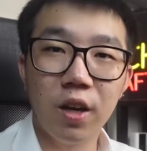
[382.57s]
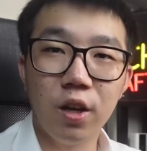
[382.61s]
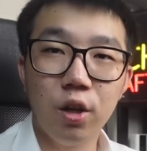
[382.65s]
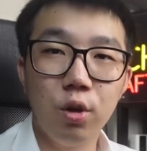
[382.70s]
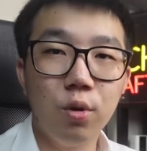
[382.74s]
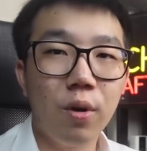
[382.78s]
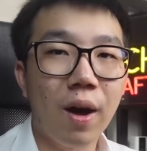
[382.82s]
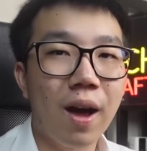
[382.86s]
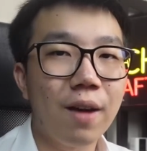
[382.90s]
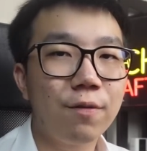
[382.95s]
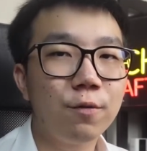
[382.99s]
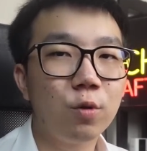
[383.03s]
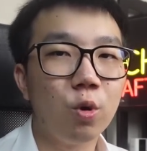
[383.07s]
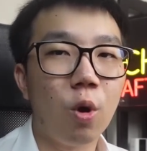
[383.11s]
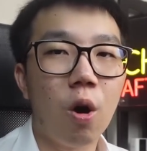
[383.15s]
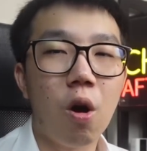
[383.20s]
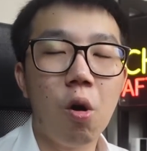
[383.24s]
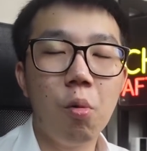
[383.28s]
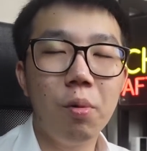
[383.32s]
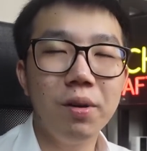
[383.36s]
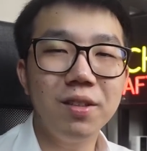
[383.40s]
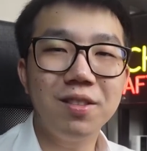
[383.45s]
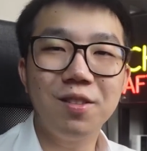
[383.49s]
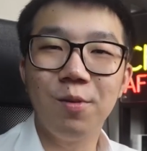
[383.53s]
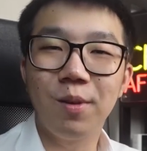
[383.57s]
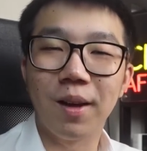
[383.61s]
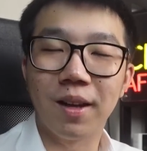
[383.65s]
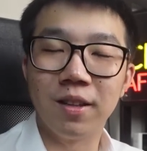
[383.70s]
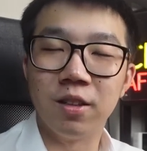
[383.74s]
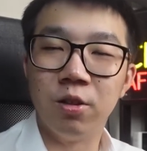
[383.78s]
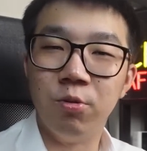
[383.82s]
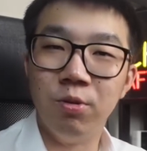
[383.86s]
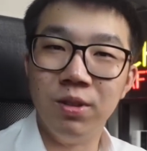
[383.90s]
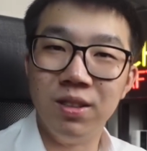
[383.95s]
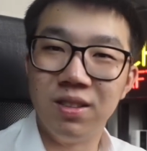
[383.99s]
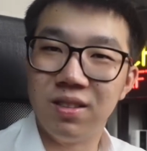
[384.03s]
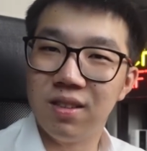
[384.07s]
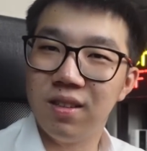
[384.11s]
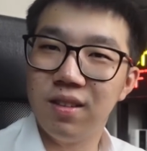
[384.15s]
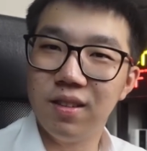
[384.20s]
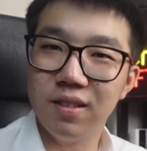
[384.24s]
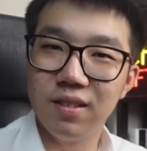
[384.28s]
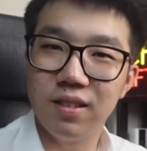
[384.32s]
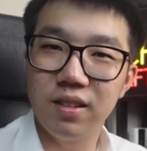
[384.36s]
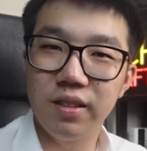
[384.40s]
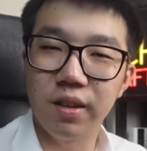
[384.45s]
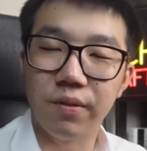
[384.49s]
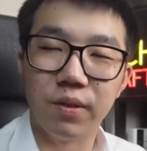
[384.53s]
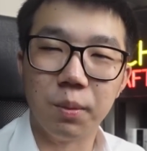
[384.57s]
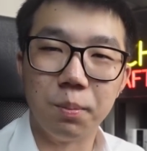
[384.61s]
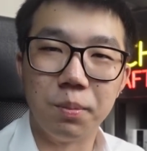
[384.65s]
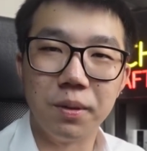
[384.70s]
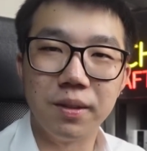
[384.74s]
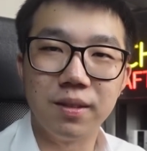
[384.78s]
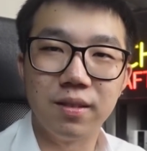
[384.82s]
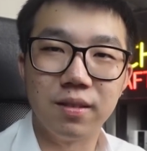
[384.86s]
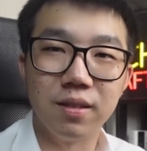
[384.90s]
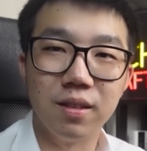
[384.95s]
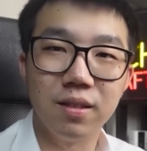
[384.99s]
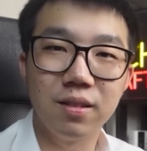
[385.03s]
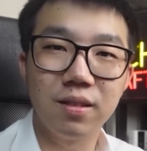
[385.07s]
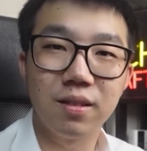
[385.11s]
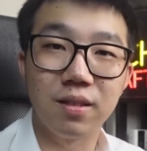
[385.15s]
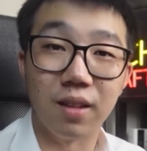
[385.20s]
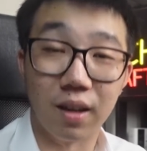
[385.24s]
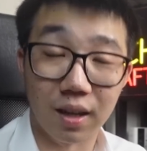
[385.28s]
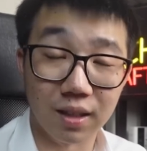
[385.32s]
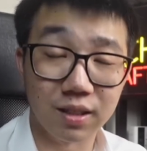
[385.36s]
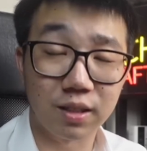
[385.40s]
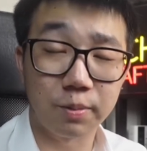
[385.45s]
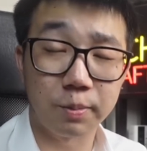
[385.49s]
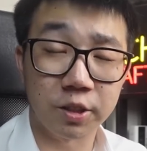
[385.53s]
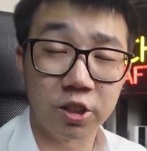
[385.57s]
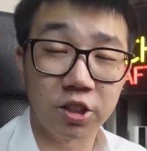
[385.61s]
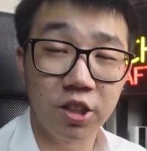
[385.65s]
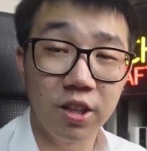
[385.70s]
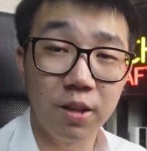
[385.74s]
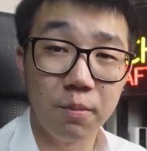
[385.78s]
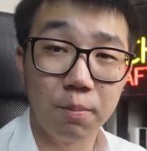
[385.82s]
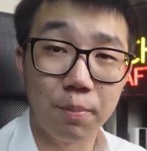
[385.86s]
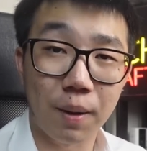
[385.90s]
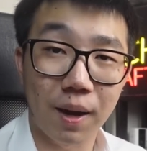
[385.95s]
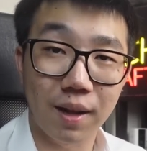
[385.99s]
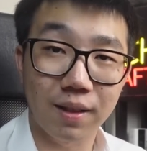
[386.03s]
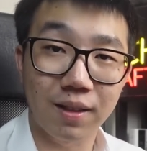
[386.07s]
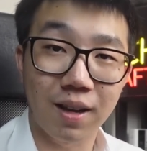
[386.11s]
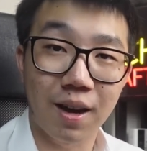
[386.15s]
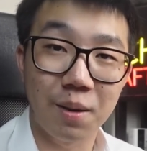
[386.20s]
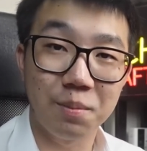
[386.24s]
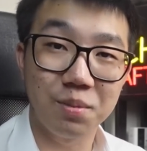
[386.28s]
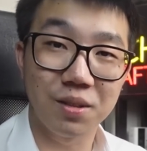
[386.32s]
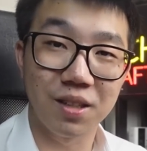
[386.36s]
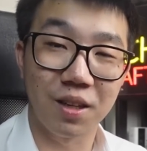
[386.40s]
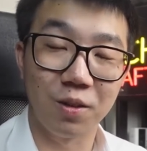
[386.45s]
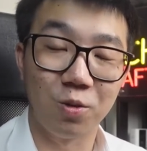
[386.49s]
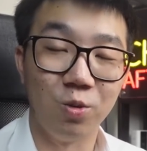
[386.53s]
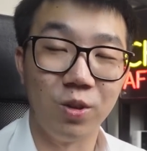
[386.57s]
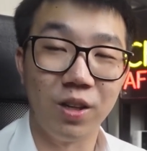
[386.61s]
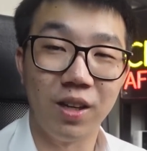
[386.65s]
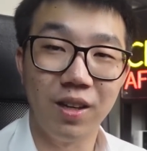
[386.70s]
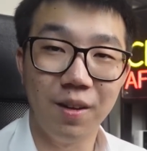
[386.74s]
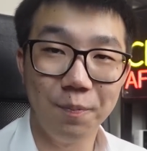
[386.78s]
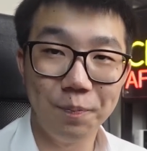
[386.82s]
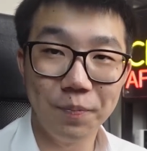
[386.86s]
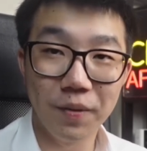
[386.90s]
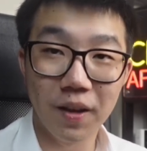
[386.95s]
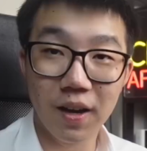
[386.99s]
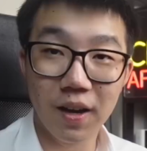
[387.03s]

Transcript: You have to always look at the resiliency of the business, especially in bad times like today,